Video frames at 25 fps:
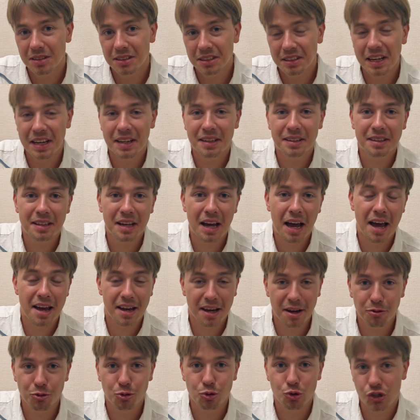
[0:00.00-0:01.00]
then I
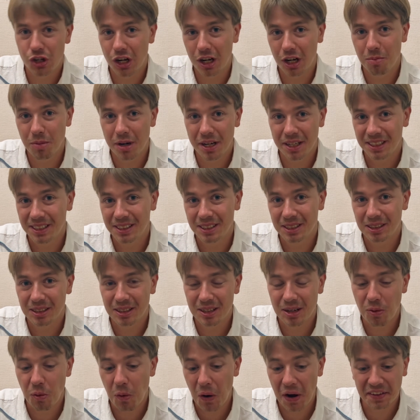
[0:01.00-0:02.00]
have to checkmate
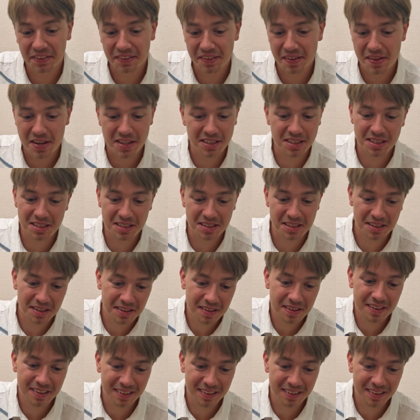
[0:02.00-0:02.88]
white. That's